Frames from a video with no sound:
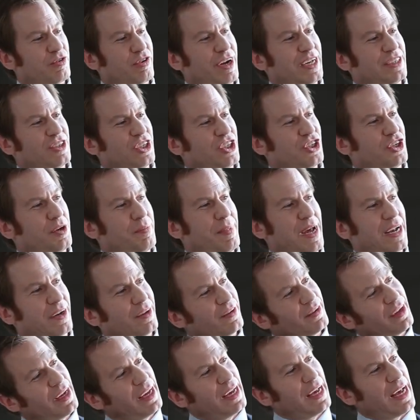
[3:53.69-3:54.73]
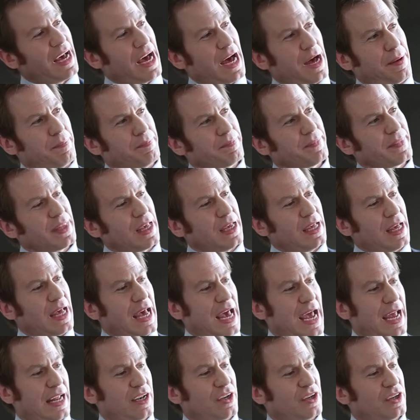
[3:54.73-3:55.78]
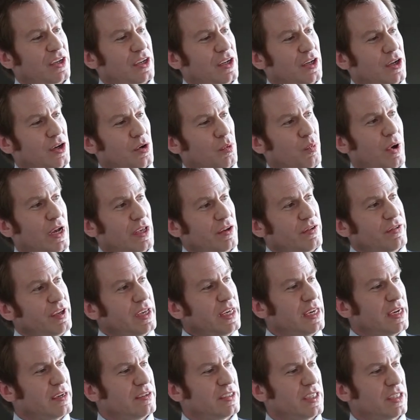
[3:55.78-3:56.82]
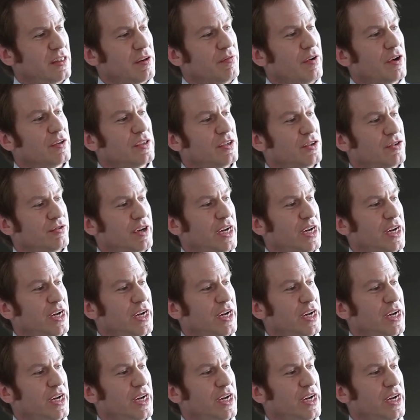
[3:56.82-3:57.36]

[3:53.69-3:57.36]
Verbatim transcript: transition metals. Um, and what you see here is that the voltage